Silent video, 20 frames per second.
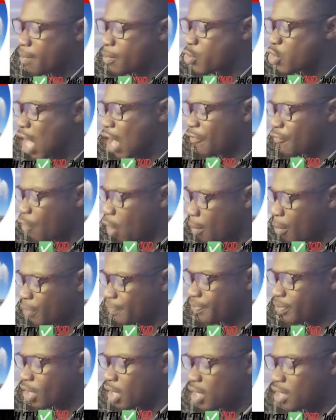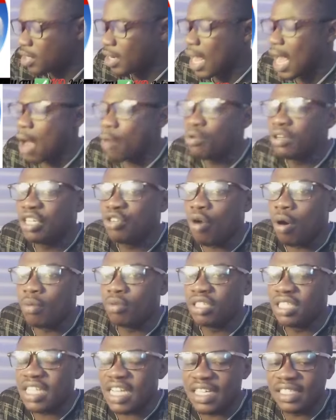Many are from now when you
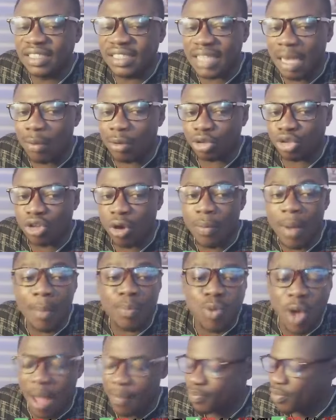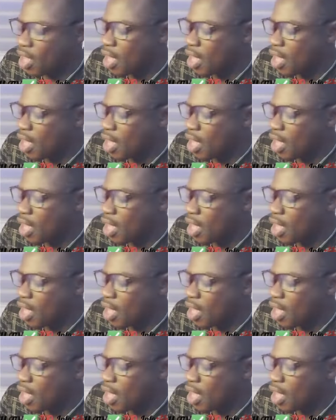are wounding sour summer boy.